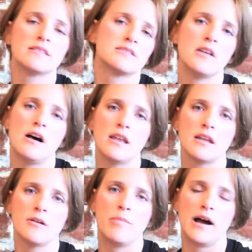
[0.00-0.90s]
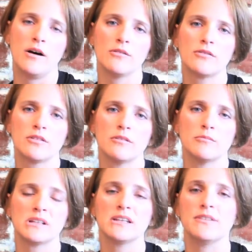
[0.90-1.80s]
is not about
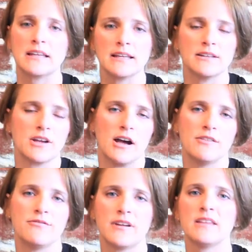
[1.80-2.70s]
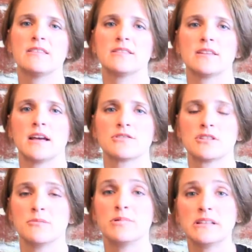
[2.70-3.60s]
believing in God. Faith is
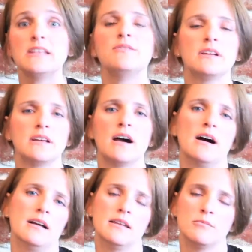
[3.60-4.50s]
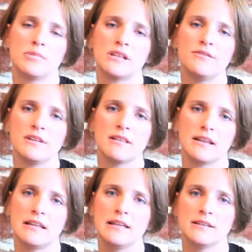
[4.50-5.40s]
actually believing God and believing that
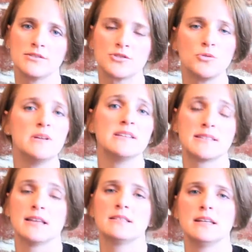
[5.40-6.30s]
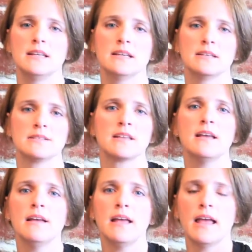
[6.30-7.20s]
He is who He says He is.
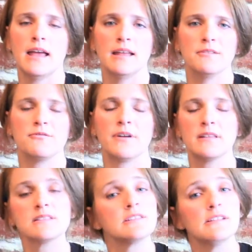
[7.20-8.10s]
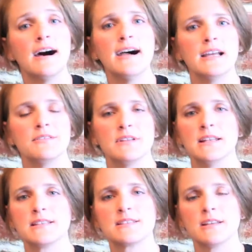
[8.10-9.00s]
And faith is alive, and
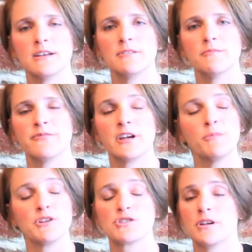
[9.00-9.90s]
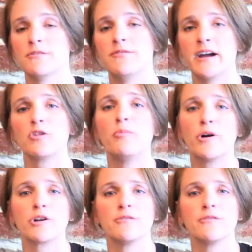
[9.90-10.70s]
it's very much a vital part of